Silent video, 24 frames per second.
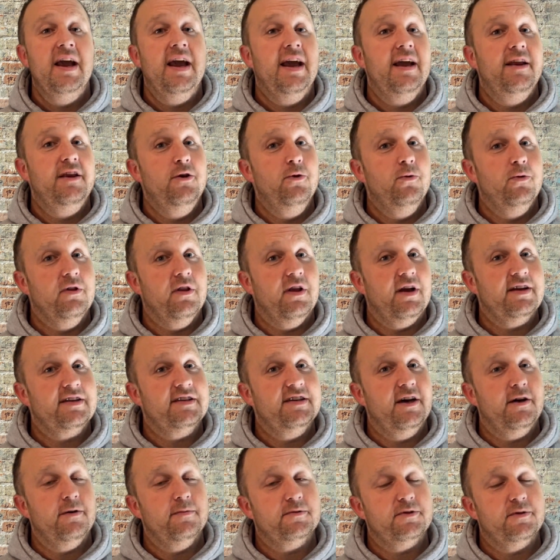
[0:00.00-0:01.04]
and you would like
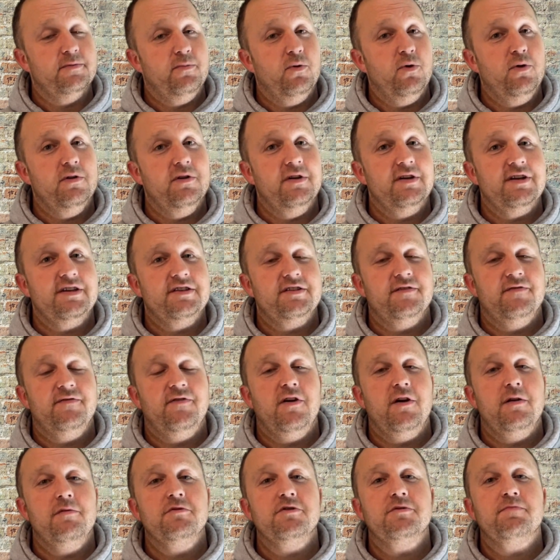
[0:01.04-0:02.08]
to help support Linessa
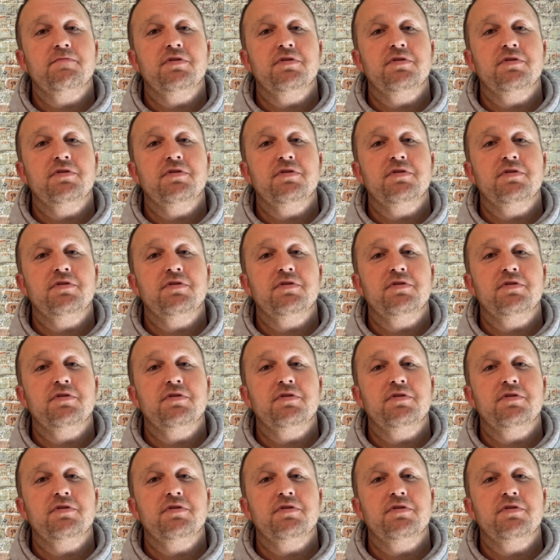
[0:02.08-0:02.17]
Farms,